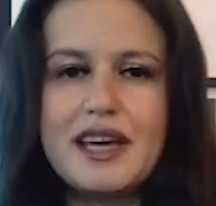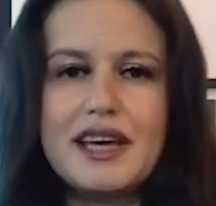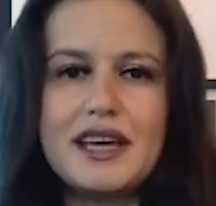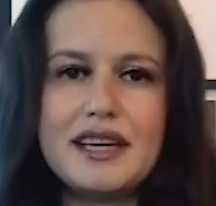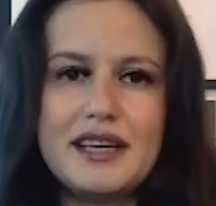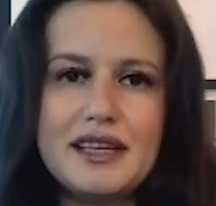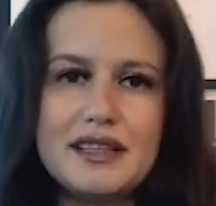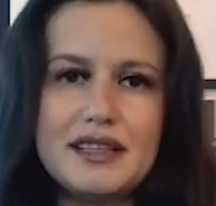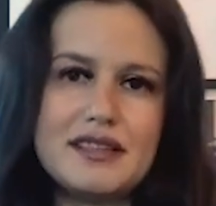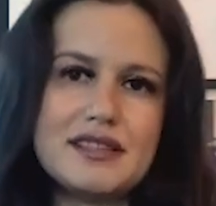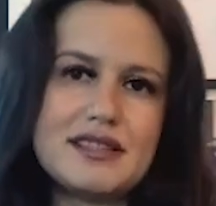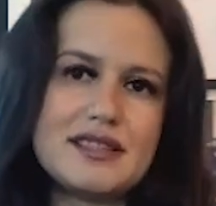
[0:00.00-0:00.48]

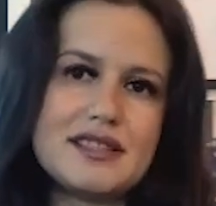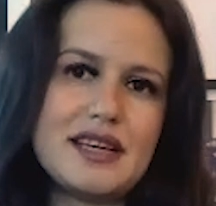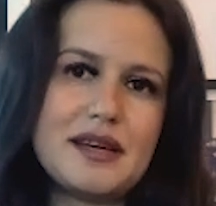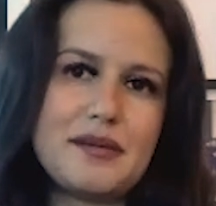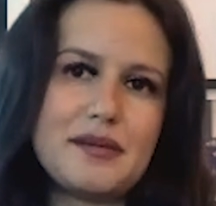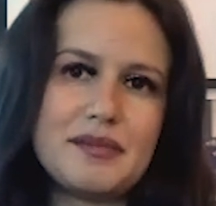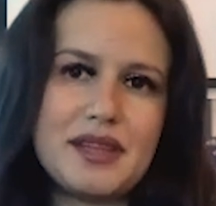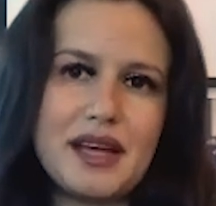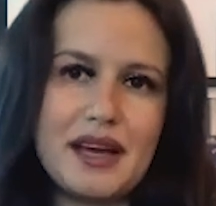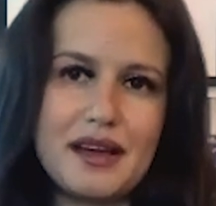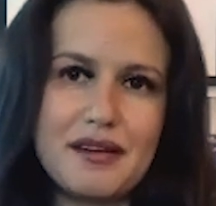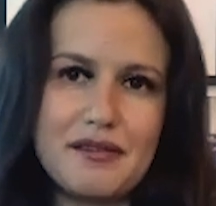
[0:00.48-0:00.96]
In the
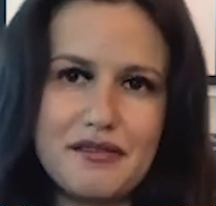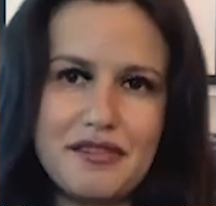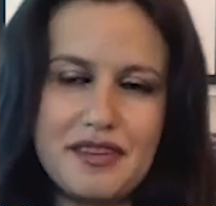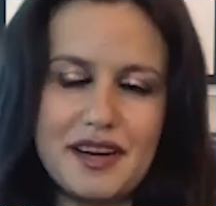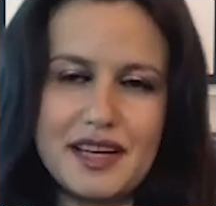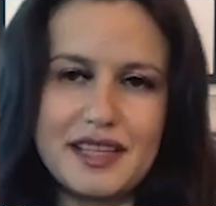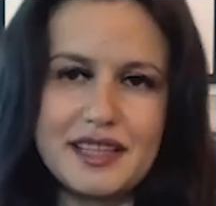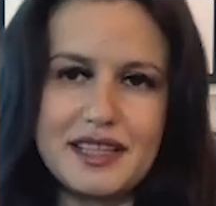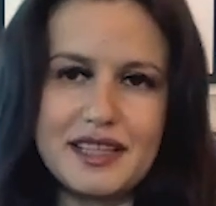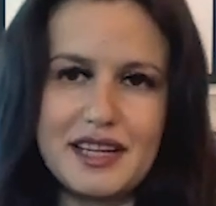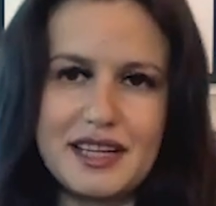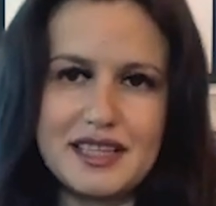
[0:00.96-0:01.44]
same time,
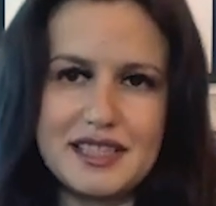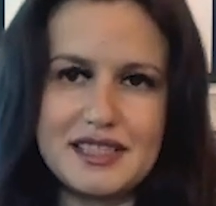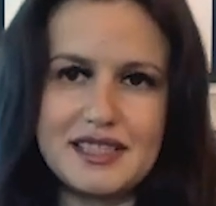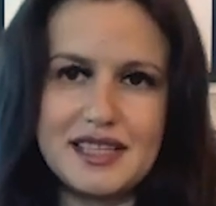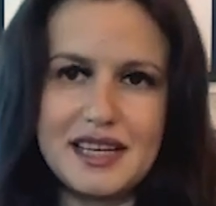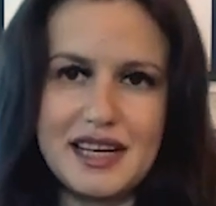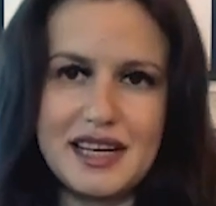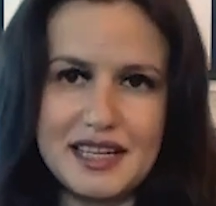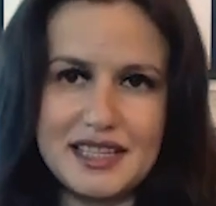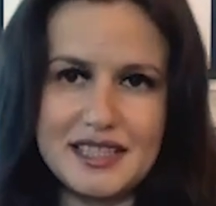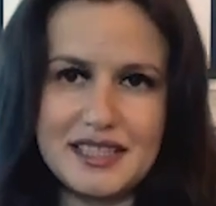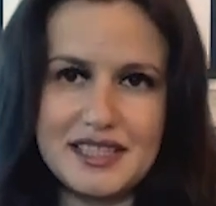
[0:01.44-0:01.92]
finalize the
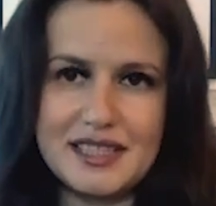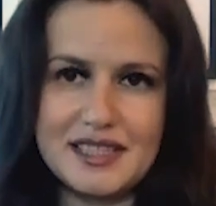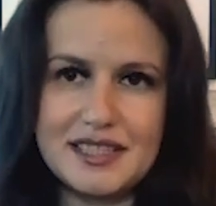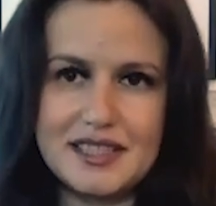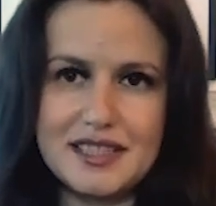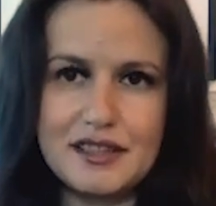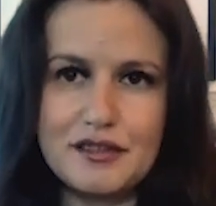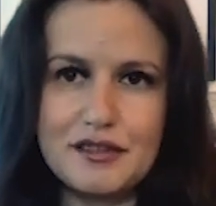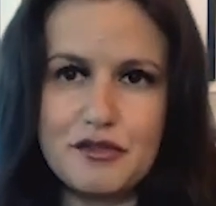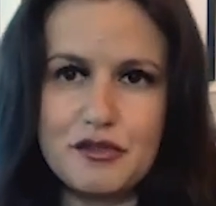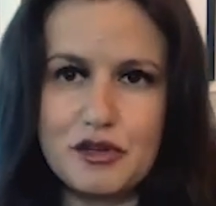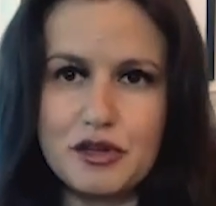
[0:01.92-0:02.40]

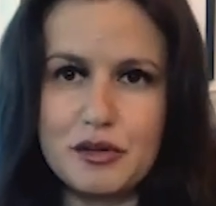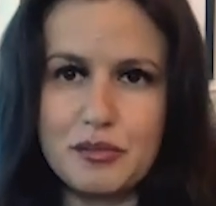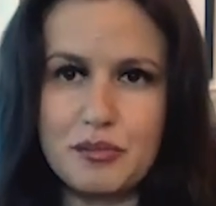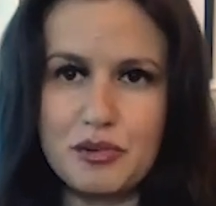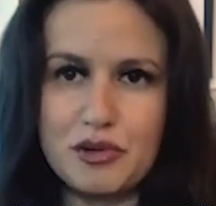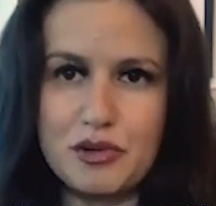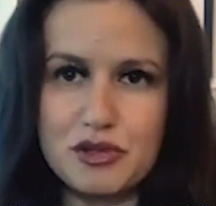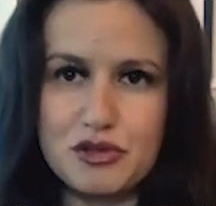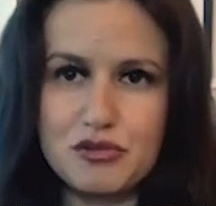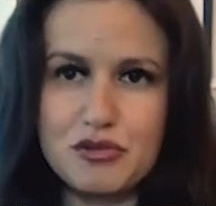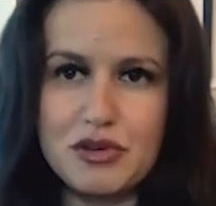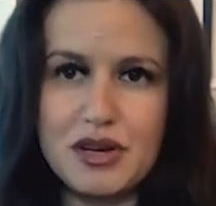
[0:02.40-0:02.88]
licensing for the
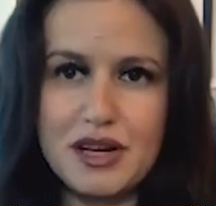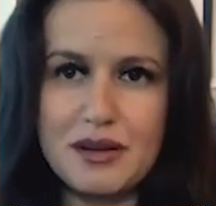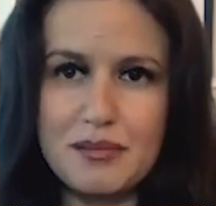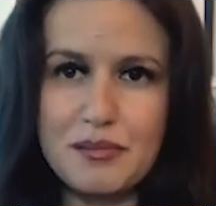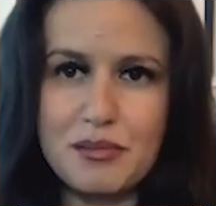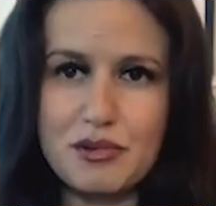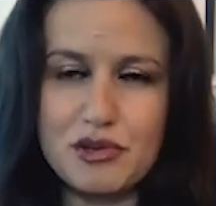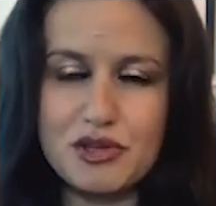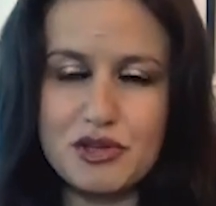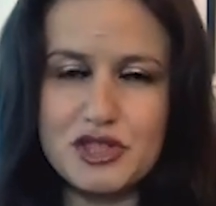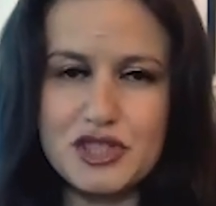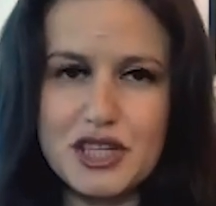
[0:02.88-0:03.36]
Portugal
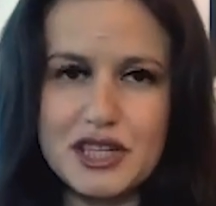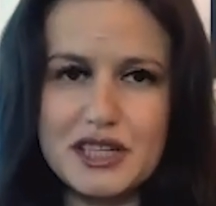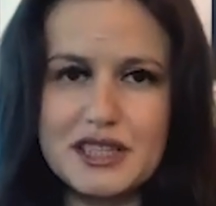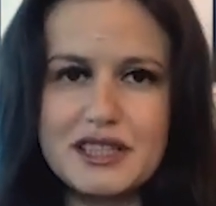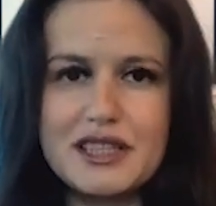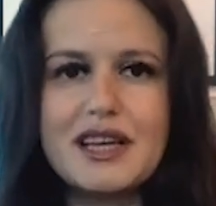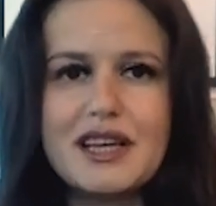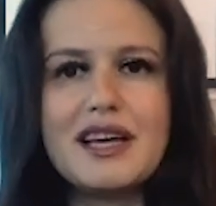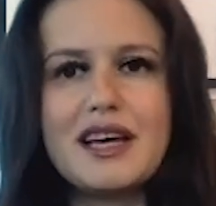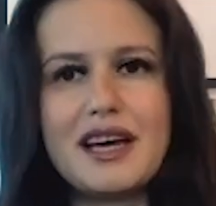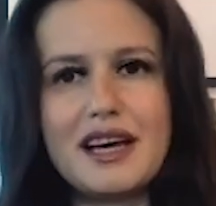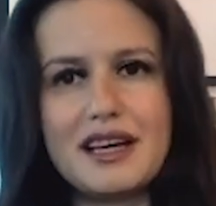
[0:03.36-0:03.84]
project.
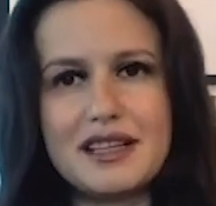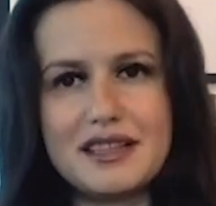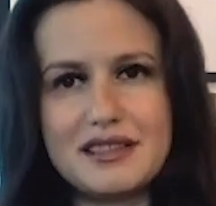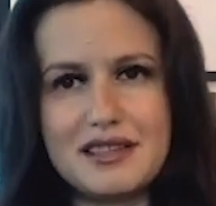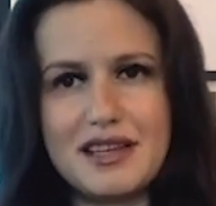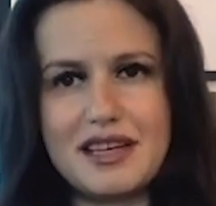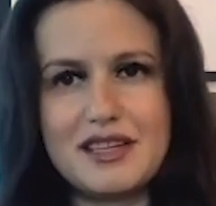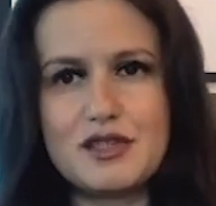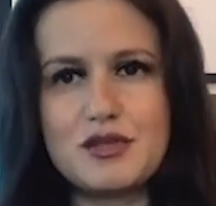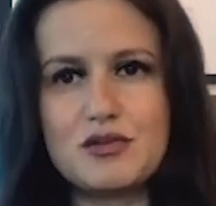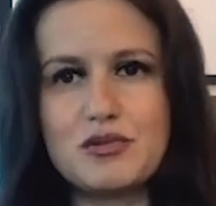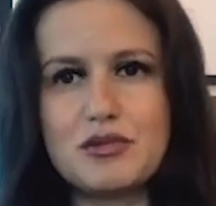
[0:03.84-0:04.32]
And
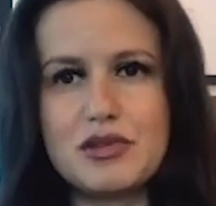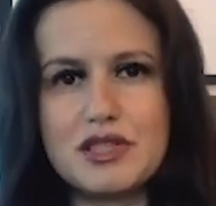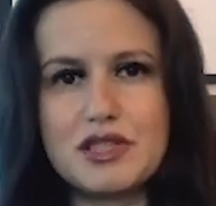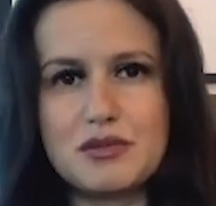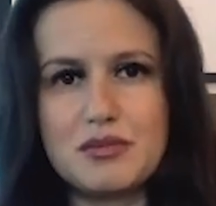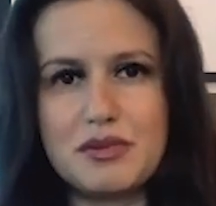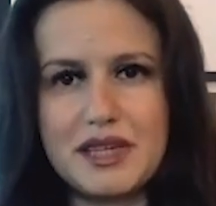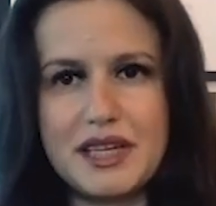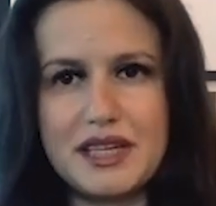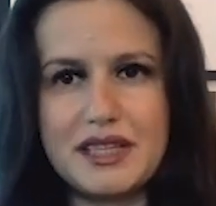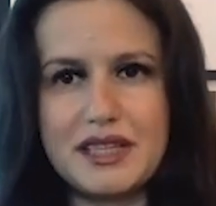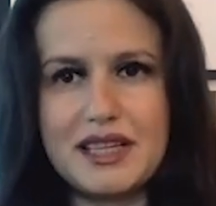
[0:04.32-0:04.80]
as soon as we
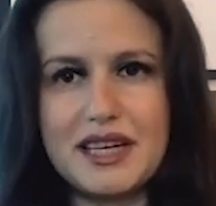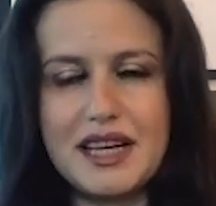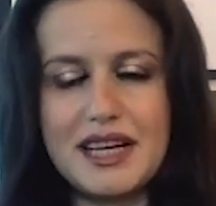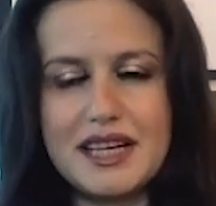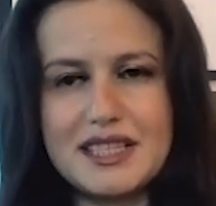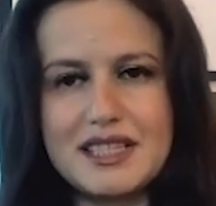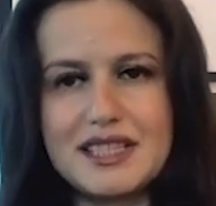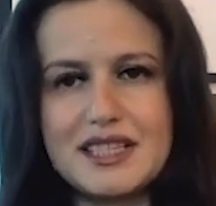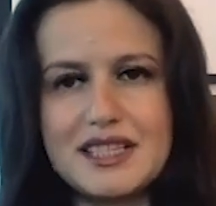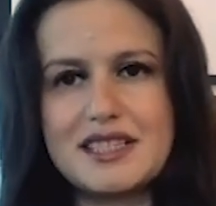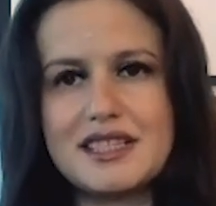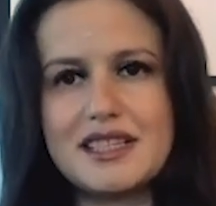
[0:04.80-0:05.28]
get the
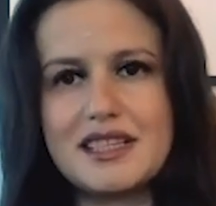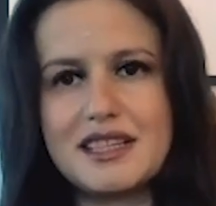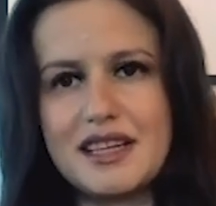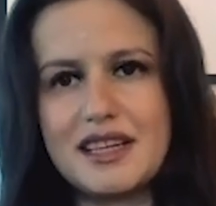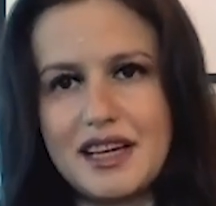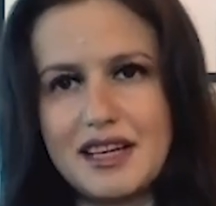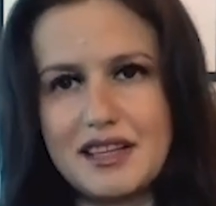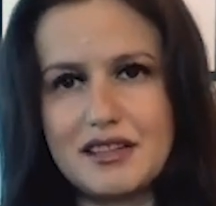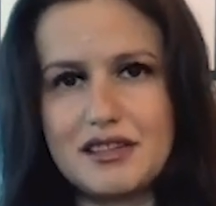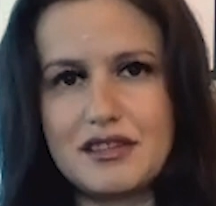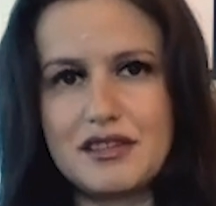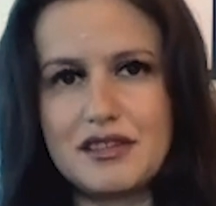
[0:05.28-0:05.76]
licensing,
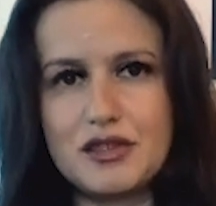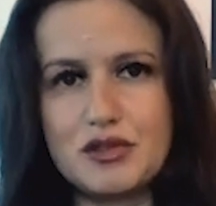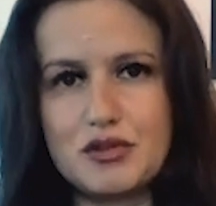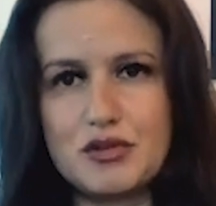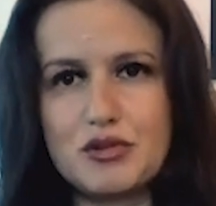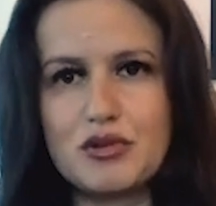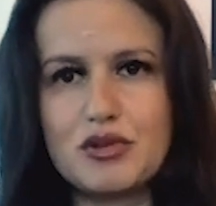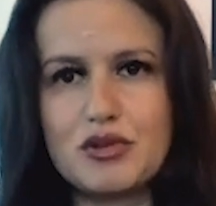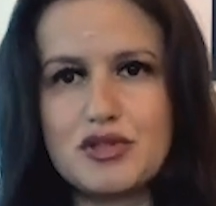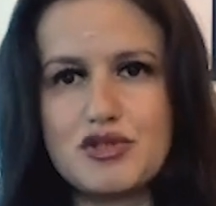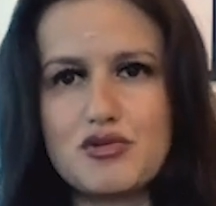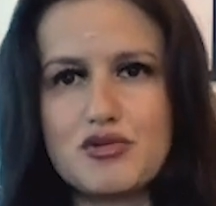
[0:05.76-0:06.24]
enter into
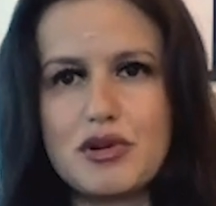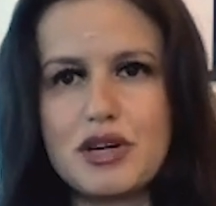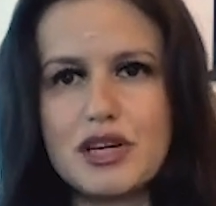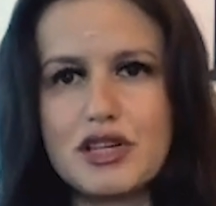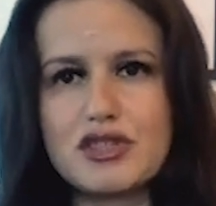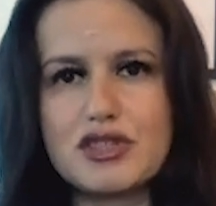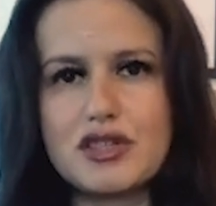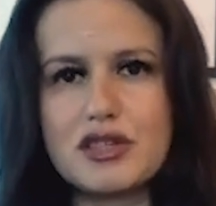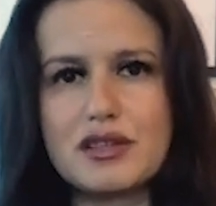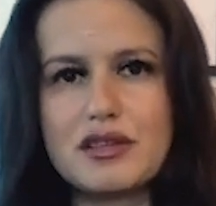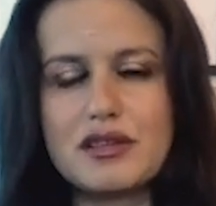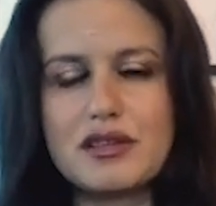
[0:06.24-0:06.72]

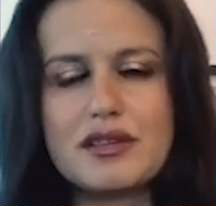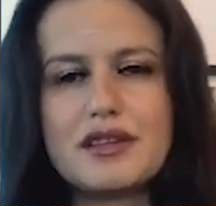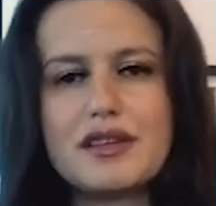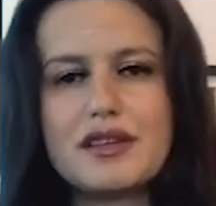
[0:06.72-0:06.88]
construction.